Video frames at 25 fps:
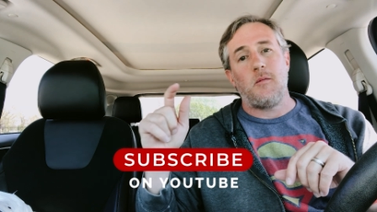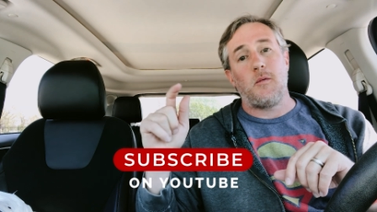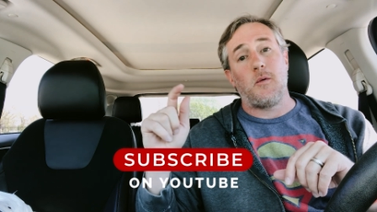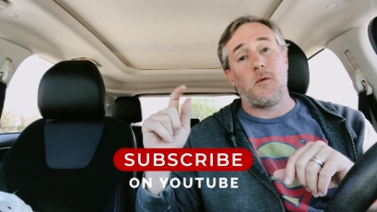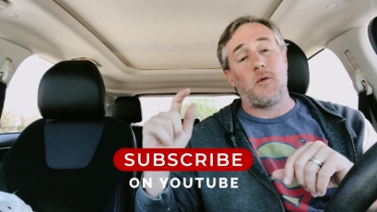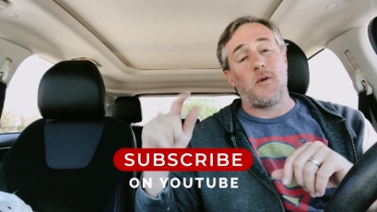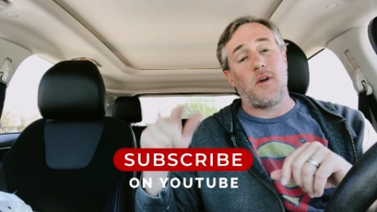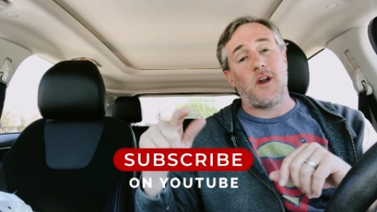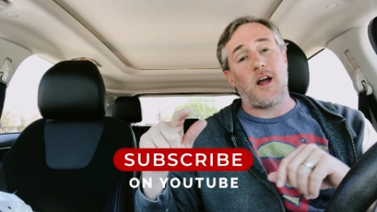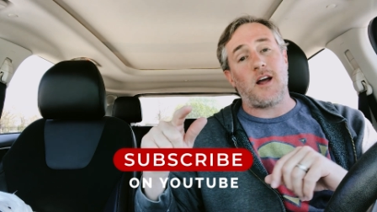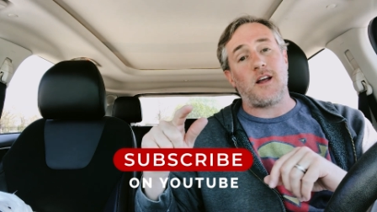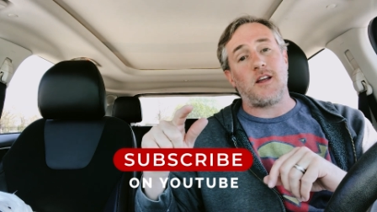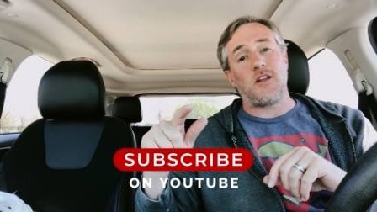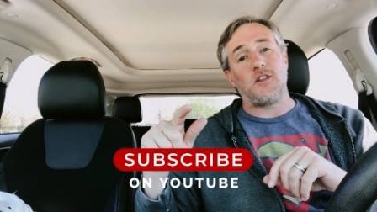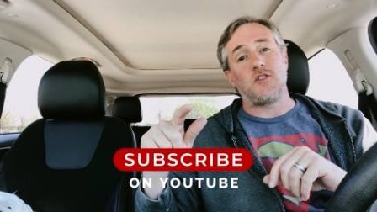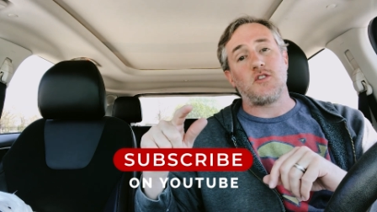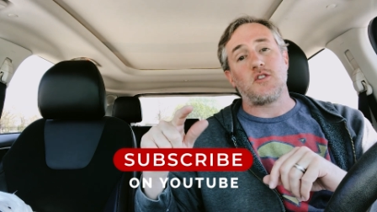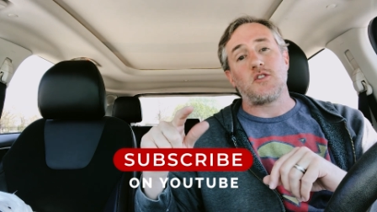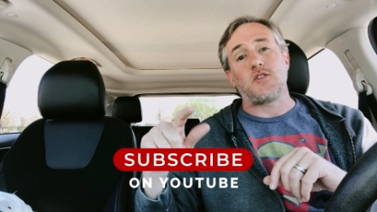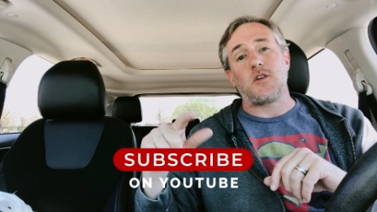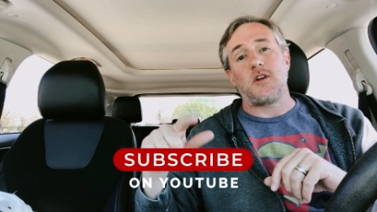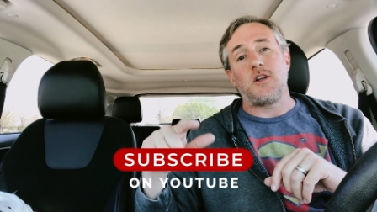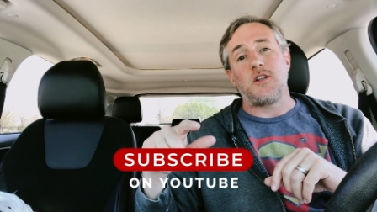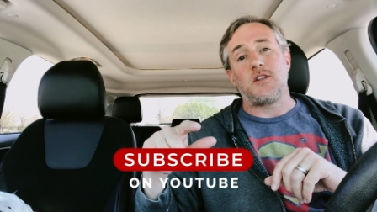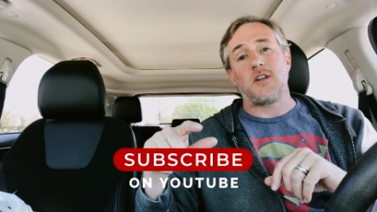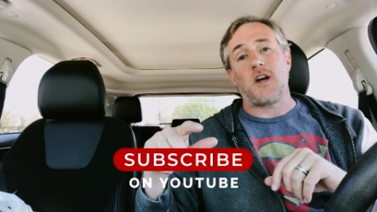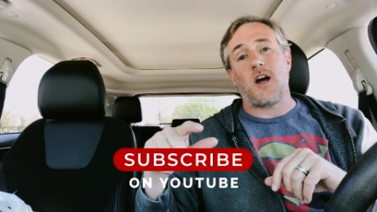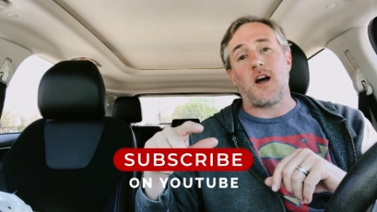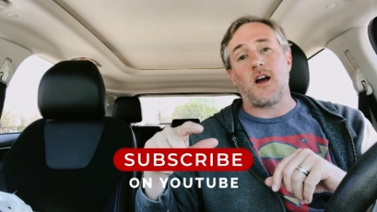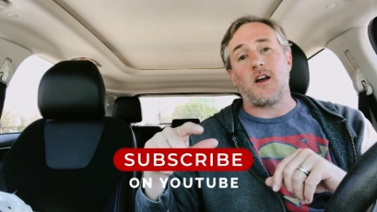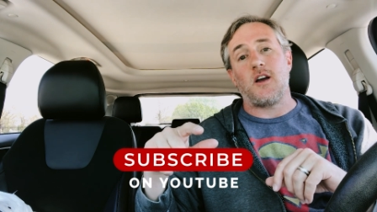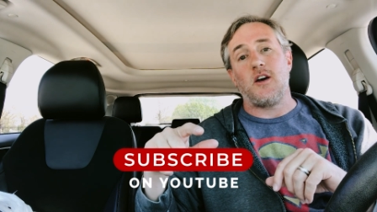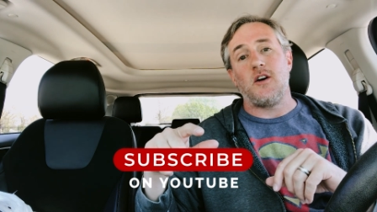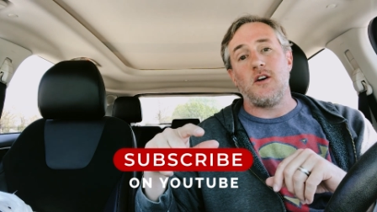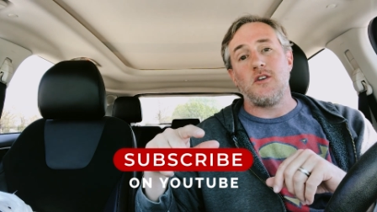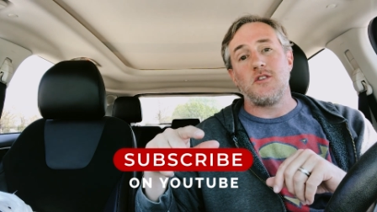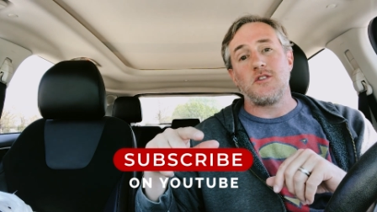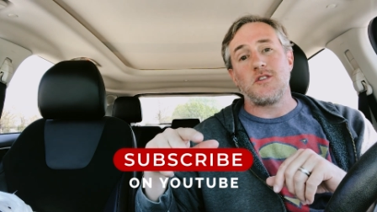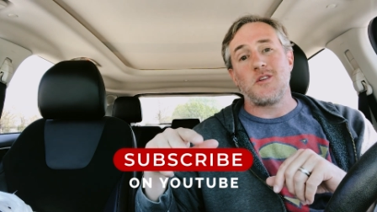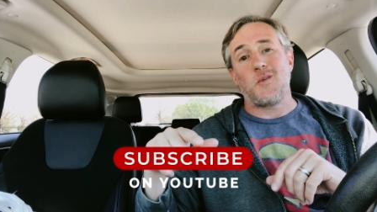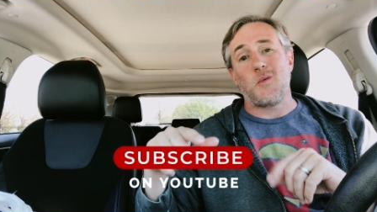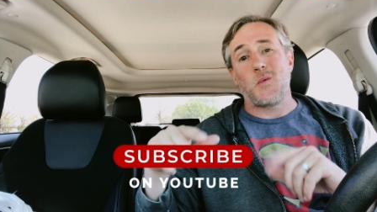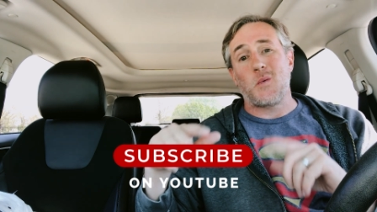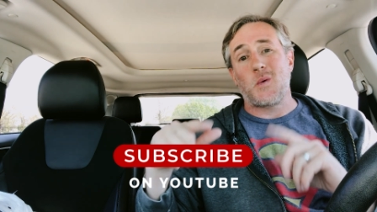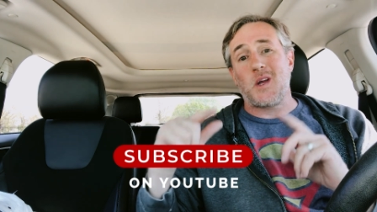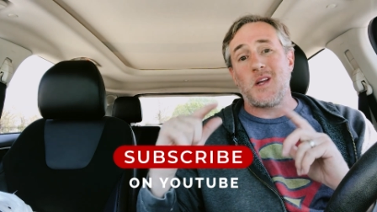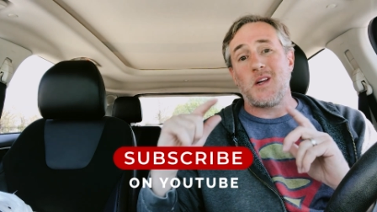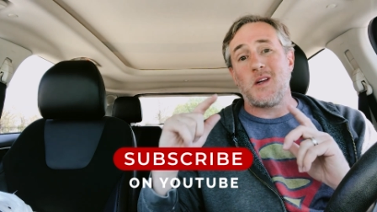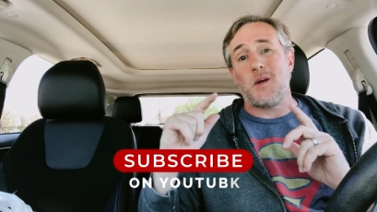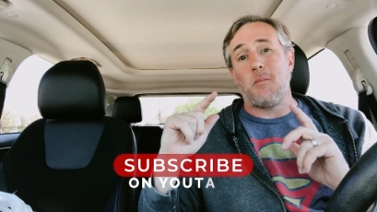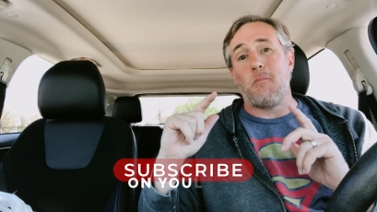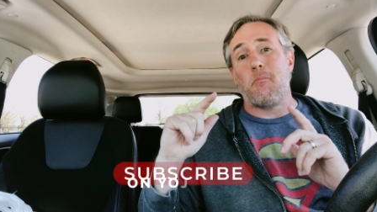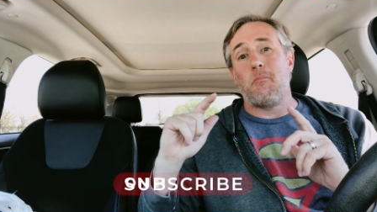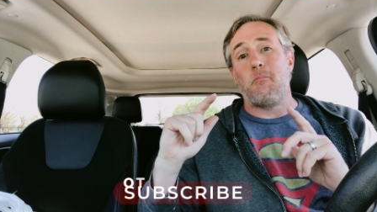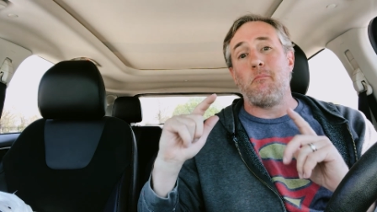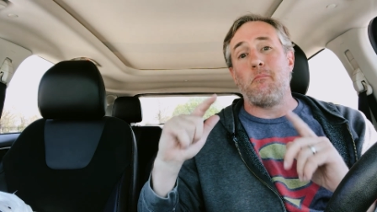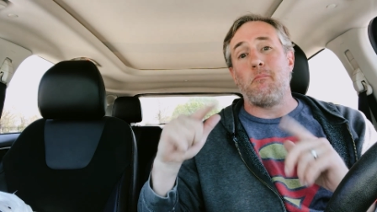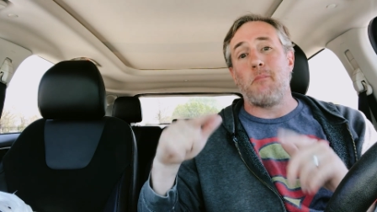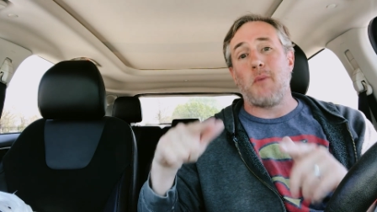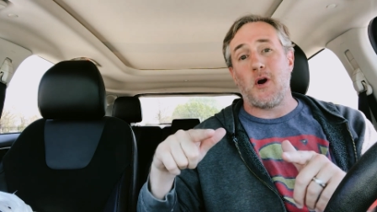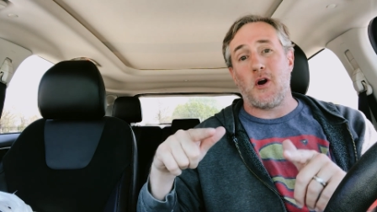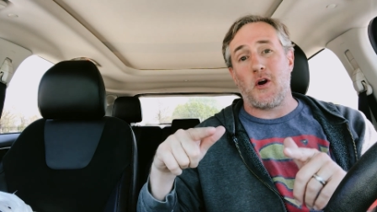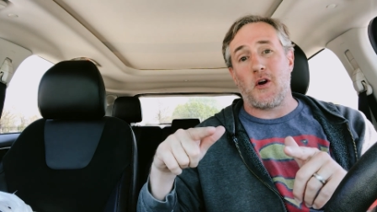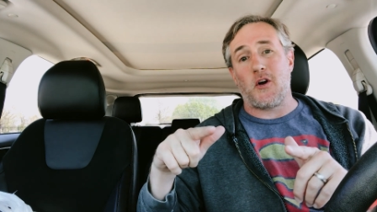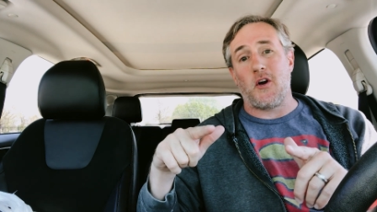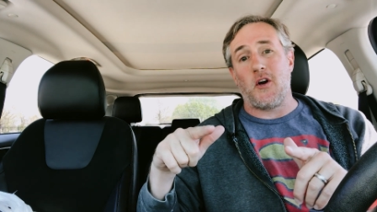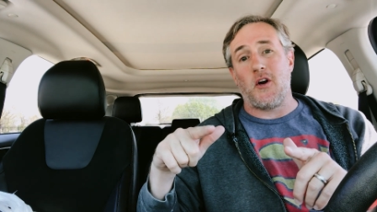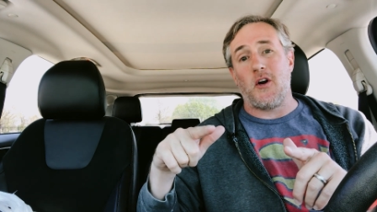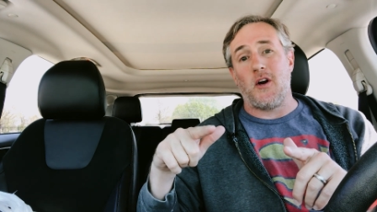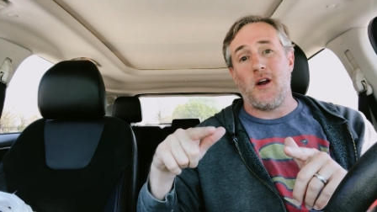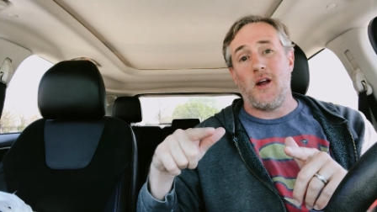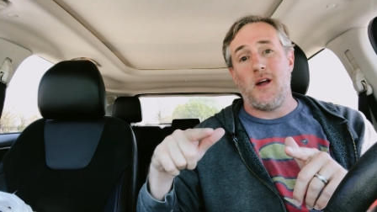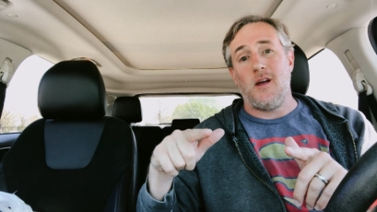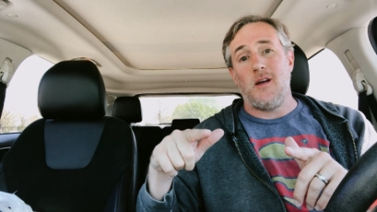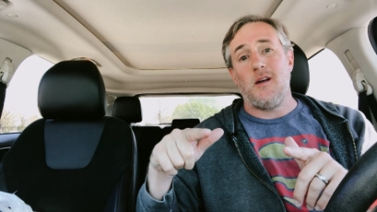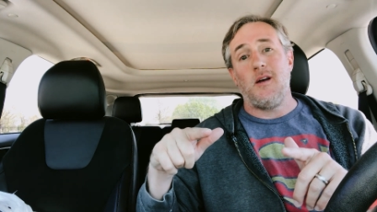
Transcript: We're not getting street tacos, we're getting a burger.